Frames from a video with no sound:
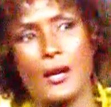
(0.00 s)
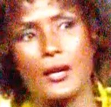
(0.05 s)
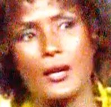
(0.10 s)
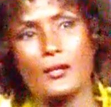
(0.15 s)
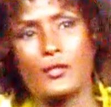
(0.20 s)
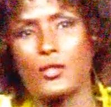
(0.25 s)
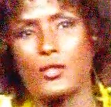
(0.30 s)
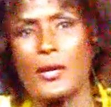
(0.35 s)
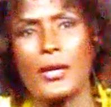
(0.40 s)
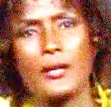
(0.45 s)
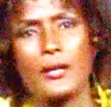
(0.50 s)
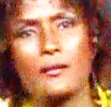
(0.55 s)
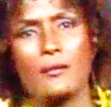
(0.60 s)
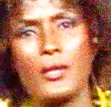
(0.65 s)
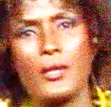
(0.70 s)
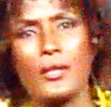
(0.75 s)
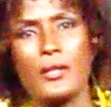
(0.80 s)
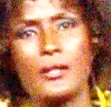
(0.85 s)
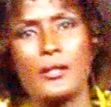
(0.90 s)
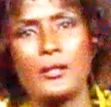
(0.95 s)
And so I
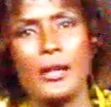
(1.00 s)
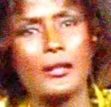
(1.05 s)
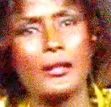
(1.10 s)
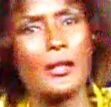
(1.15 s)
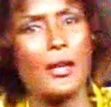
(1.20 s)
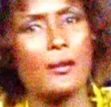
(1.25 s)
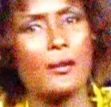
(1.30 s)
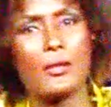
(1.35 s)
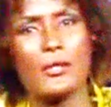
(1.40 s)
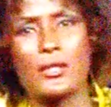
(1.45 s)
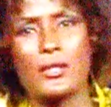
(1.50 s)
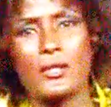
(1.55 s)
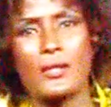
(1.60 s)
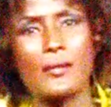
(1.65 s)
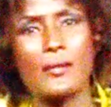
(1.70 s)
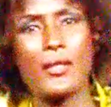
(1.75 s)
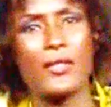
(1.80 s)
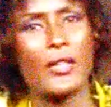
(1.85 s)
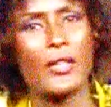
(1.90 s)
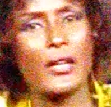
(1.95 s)
didn't really, I
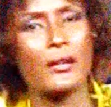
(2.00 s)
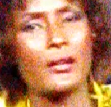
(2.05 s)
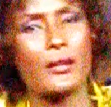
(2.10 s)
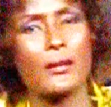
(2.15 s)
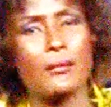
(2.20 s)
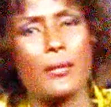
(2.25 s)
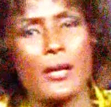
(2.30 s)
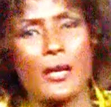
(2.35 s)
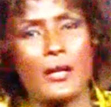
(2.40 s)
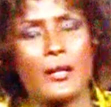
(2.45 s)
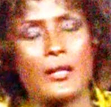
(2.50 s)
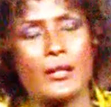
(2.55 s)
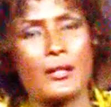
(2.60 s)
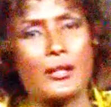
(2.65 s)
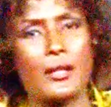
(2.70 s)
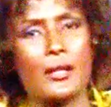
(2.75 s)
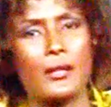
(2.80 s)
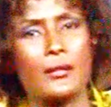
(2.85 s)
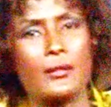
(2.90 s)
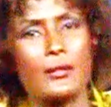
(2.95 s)
wasn't even thinking about it,
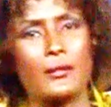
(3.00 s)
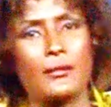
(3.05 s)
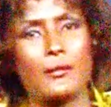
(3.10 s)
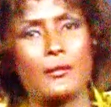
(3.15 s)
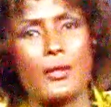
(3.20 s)
that